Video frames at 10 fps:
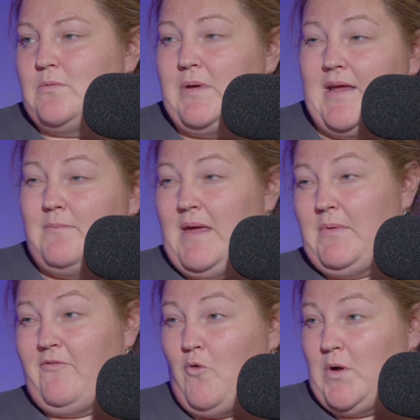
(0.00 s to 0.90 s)
three
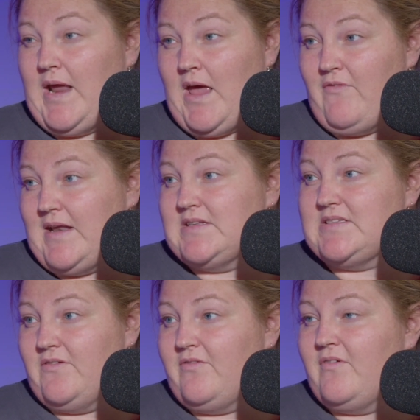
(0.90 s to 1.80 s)
maybe four day
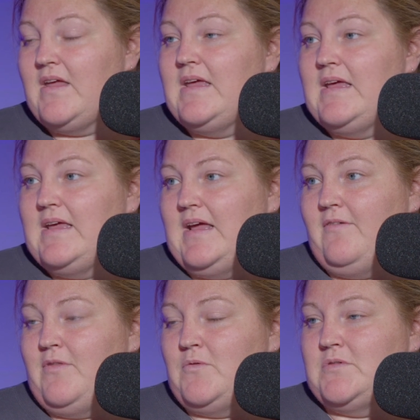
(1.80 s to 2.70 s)
events if
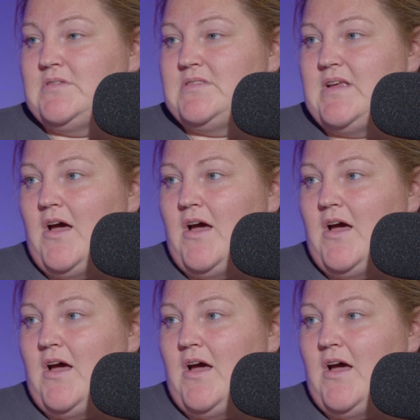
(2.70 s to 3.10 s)
if those